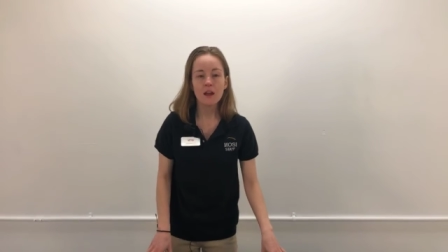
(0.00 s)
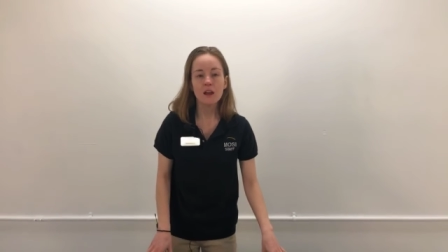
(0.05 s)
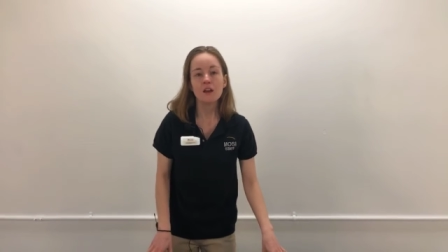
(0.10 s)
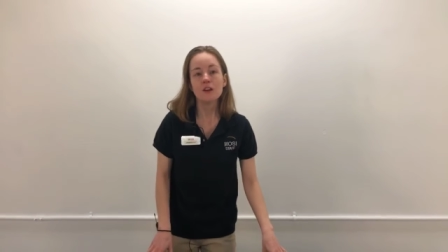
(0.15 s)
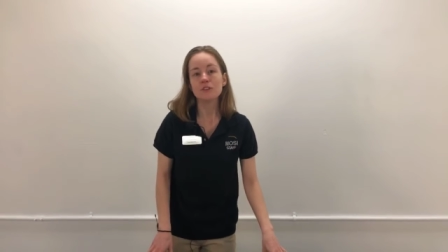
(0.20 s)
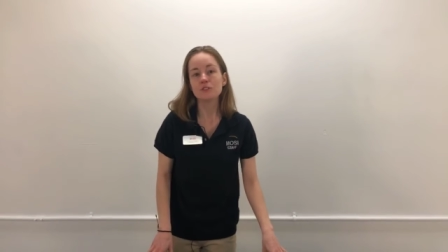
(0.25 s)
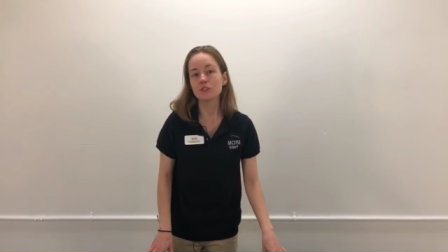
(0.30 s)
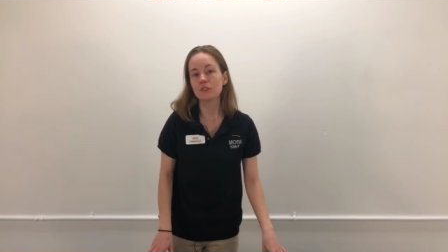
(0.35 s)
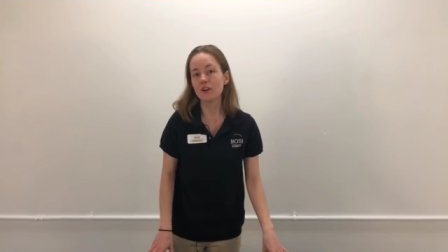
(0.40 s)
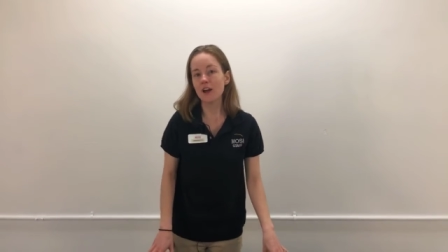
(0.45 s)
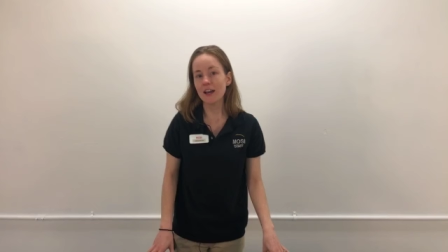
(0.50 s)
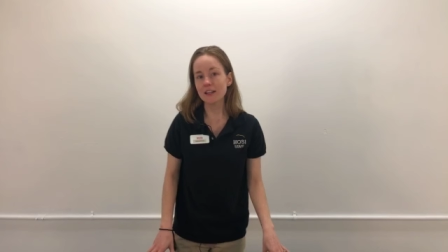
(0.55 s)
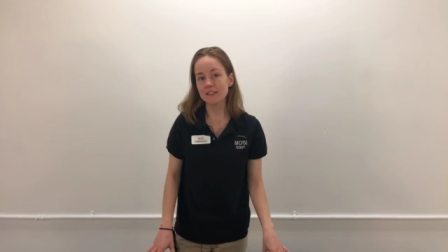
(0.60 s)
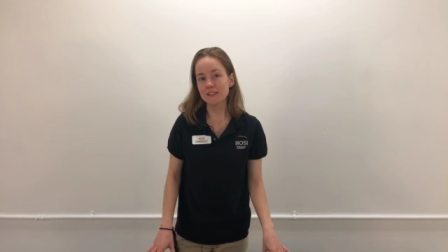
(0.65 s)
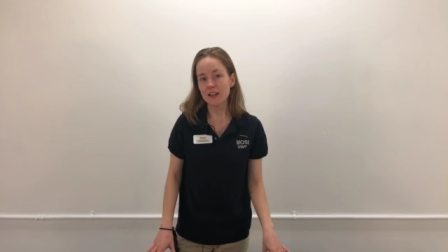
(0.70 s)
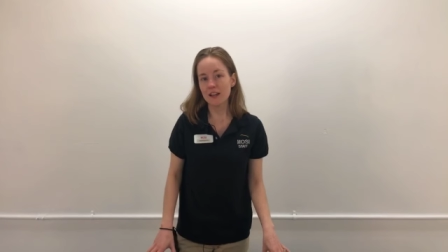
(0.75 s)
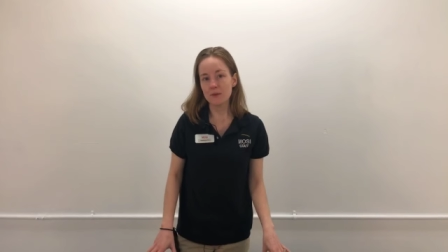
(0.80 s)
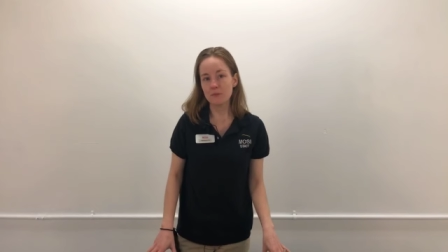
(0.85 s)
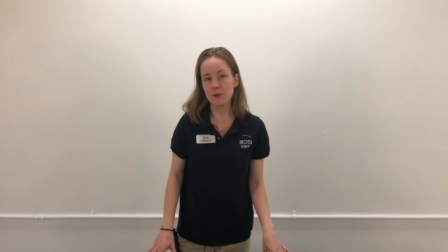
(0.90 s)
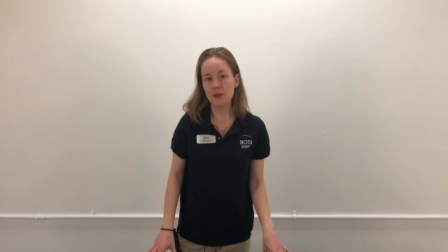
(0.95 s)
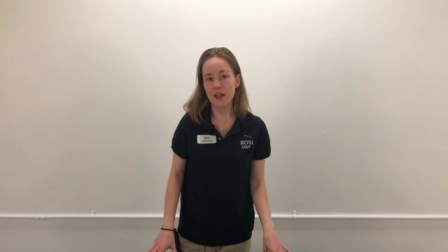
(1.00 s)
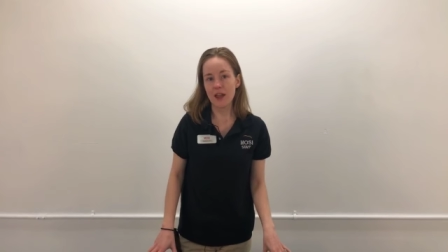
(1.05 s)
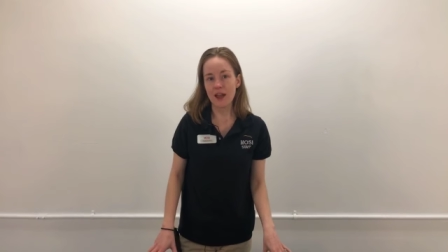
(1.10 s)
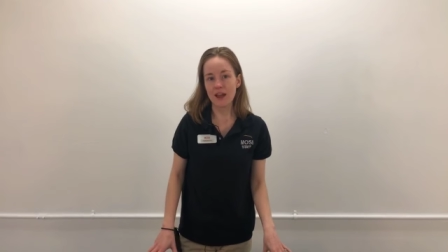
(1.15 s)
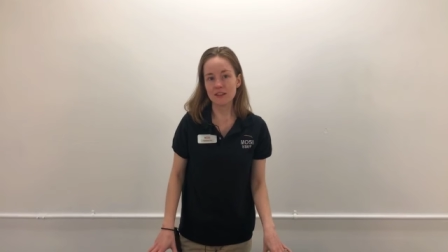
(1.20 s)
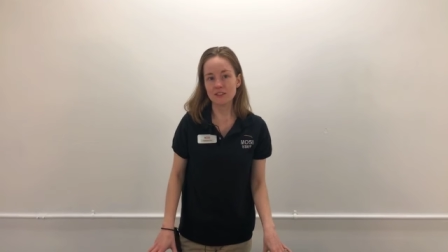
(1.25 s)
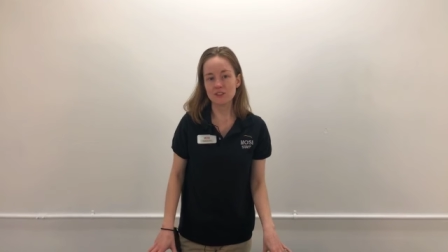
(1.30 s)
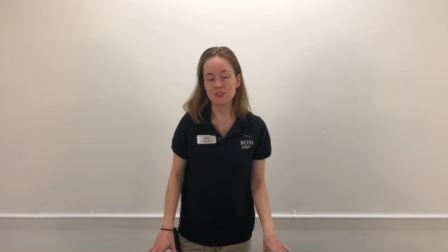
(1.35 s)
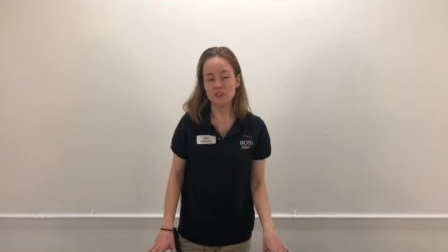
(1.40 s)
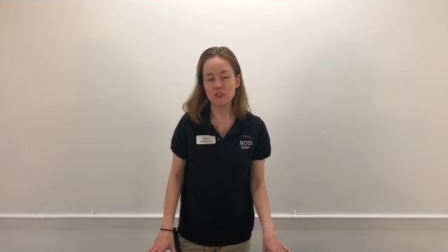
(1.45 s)
So last time we
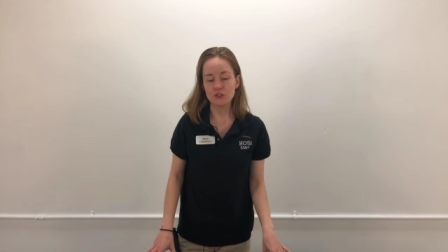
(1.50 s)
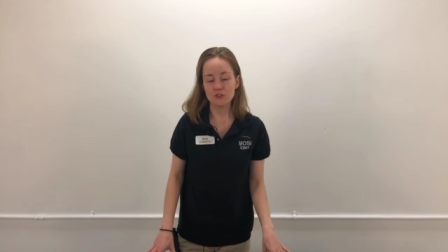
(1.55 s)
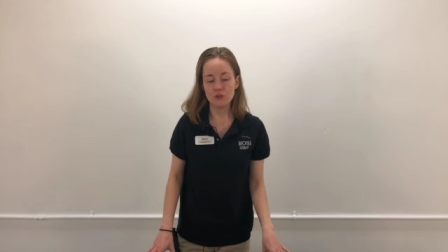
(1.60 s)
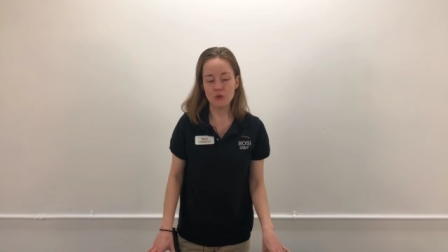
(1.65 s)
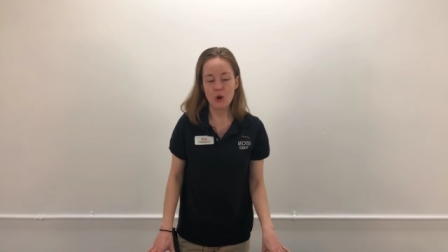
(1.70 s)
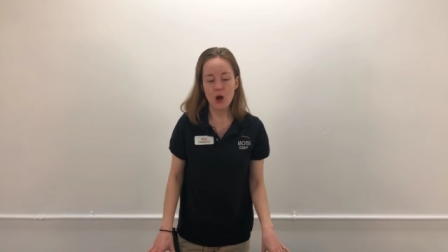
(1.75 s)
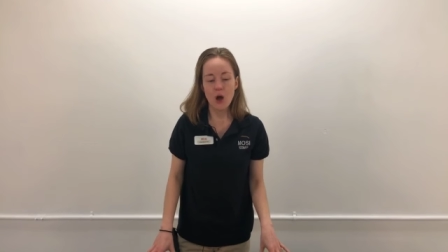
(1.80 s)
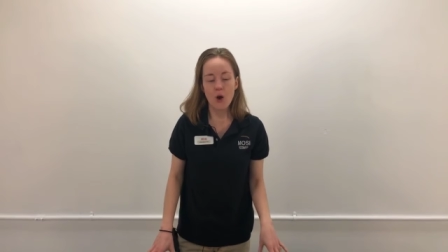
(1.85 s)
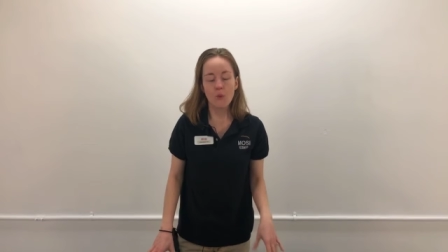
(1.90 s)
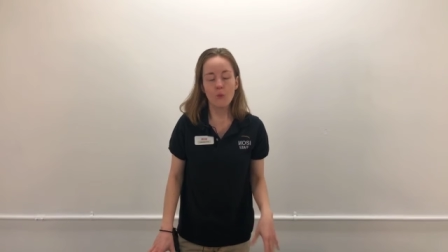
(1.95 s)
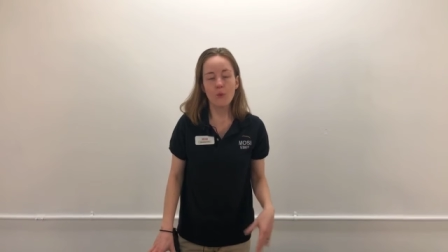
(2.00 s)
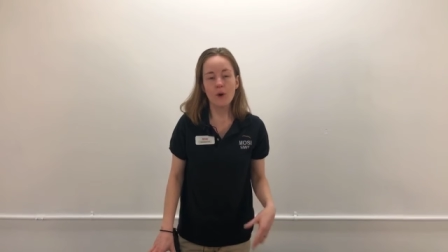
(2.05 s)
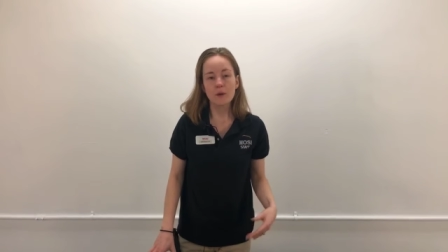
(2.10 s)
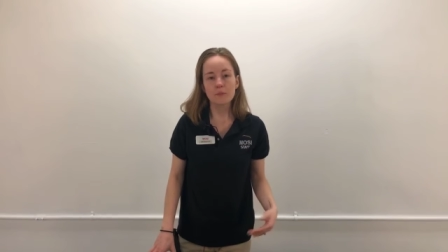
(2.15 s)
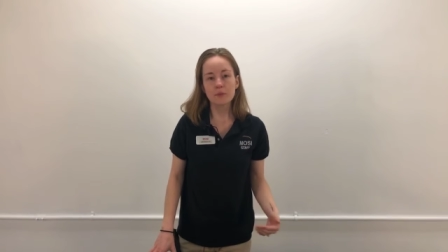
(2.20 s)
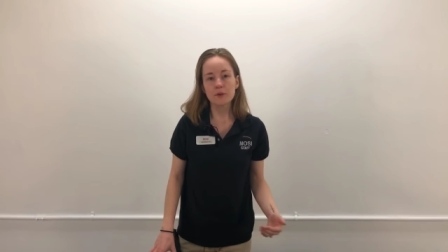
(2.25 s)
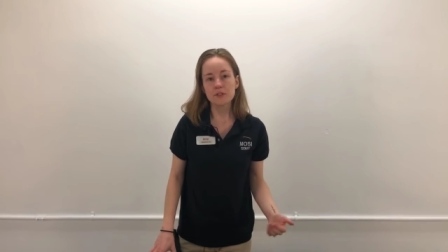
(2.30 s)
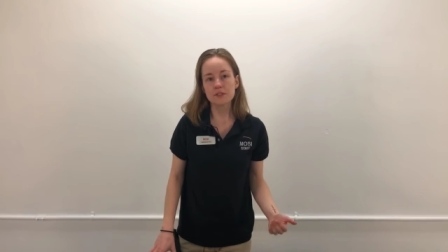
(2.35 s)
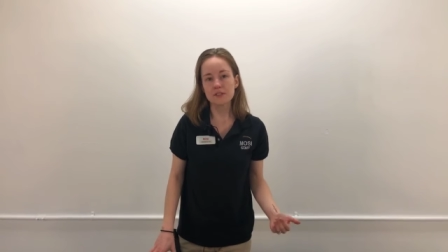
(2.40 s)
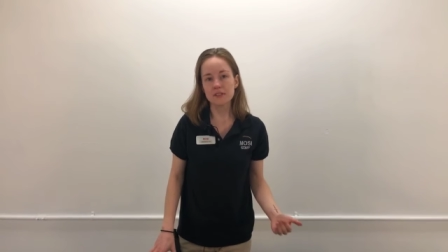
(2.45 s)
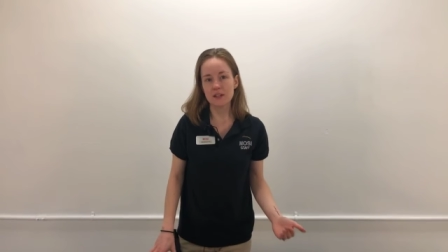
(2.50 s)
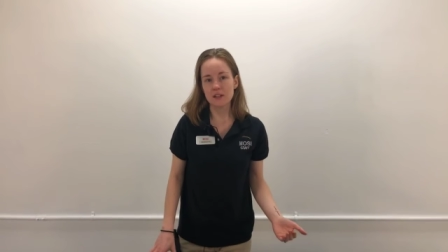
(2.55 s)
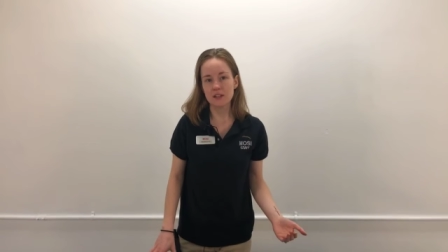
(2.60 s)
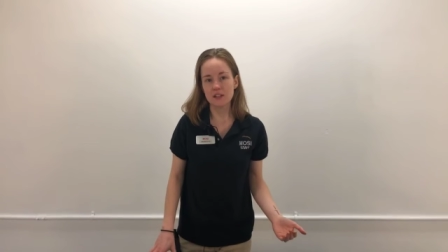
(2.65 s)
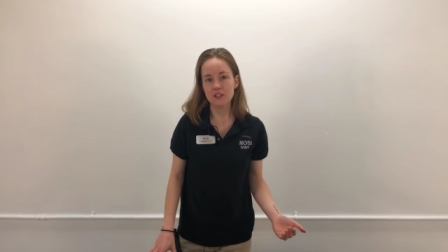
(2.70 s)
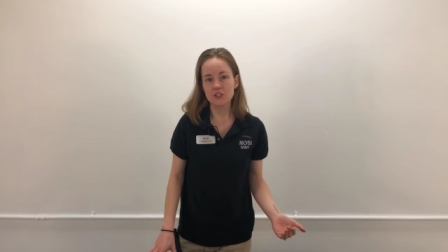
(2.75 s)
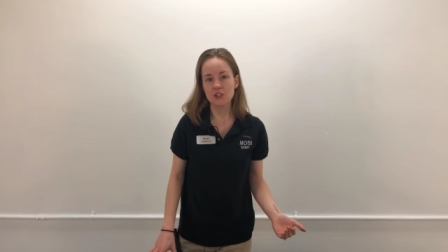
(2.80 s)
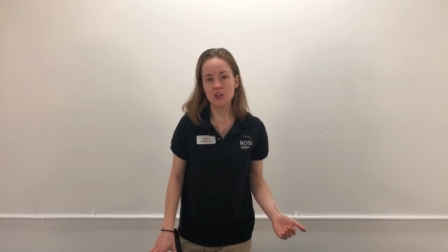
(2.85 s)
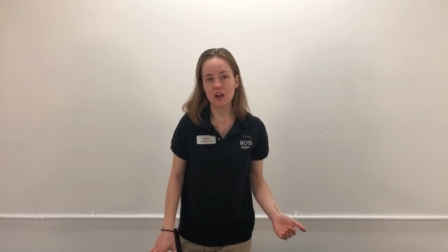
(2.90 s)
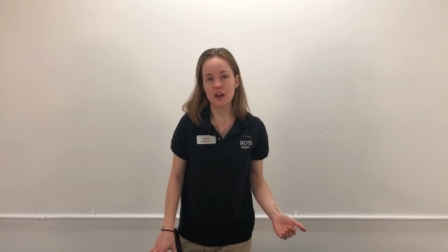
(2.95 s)
asked you, what
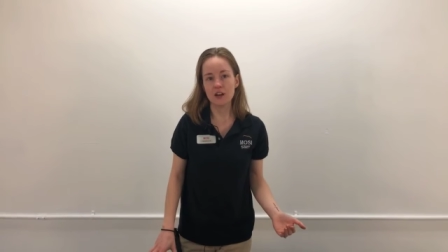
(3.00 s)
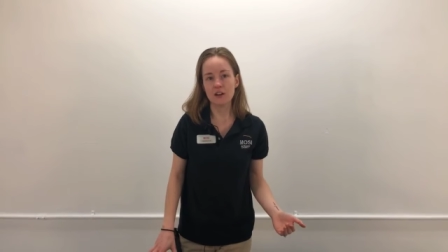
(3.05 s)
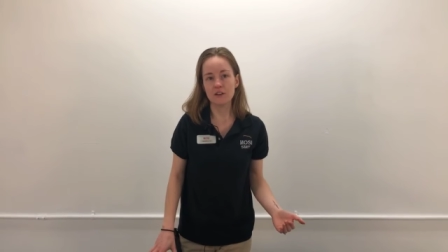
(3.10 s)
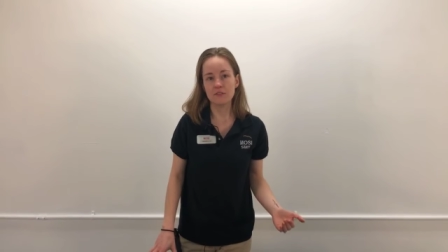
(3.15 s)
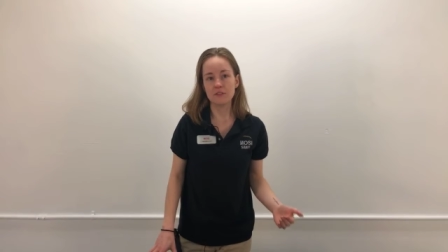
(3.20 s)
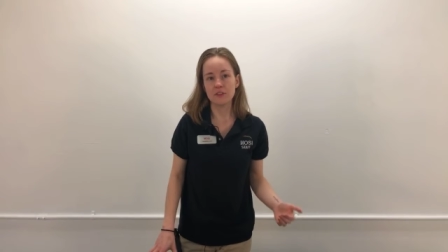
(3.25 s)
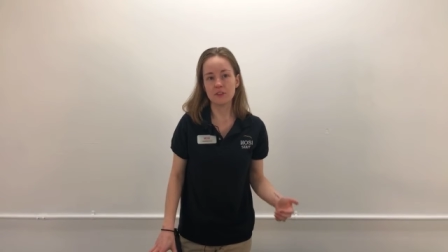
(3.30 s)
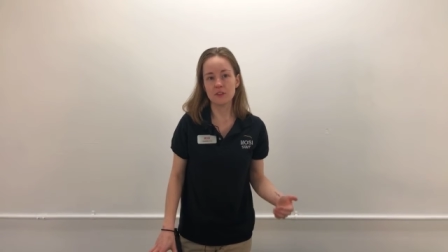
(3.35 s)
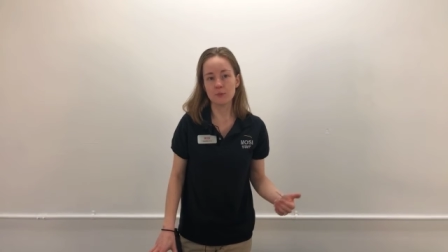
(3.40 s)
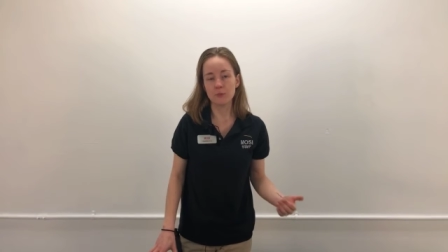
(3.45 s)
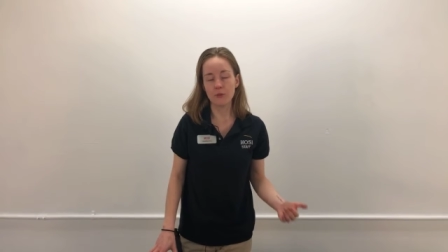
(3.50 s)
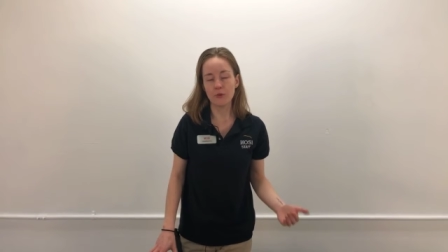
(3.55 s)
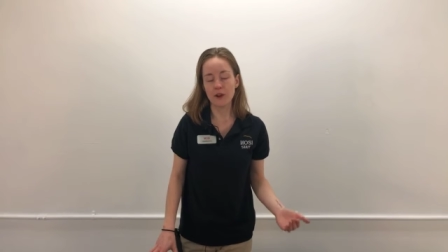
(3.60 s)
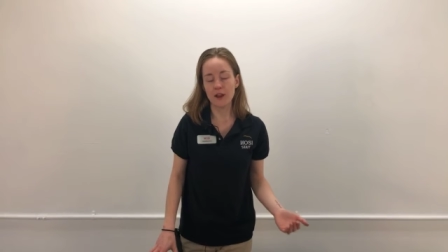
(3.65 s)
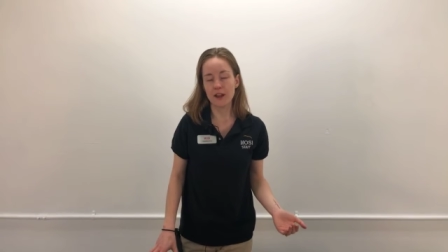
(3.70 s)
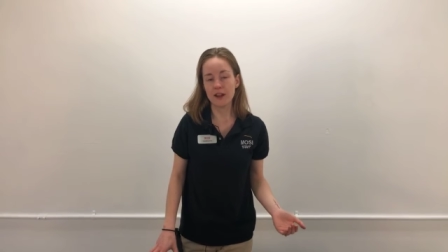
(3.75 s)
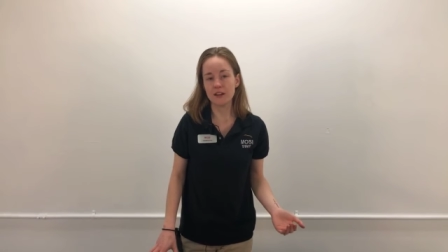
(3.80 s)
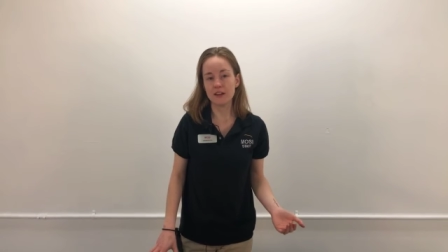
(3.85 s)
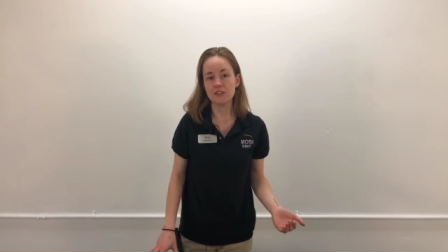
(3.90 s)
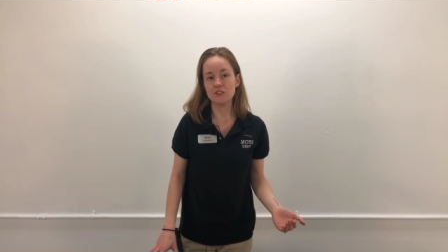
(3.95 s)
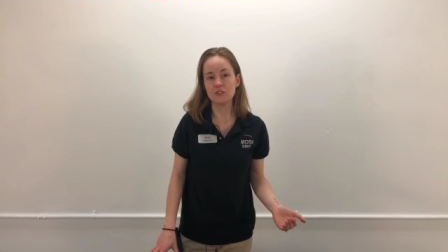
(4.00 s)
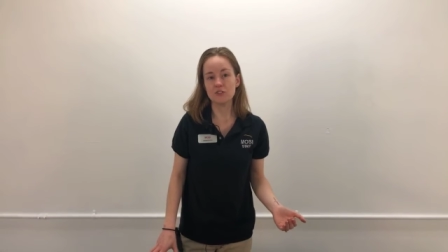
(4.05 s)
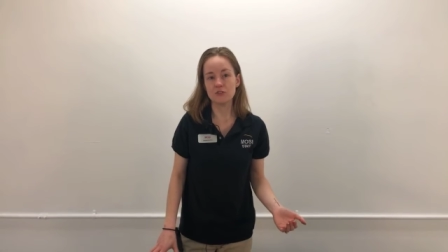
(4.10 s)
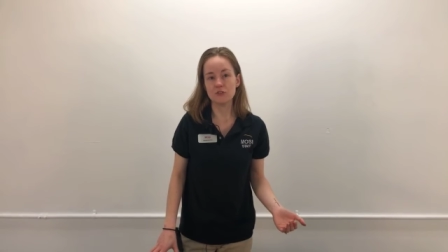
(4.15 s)
percentage of the brain do you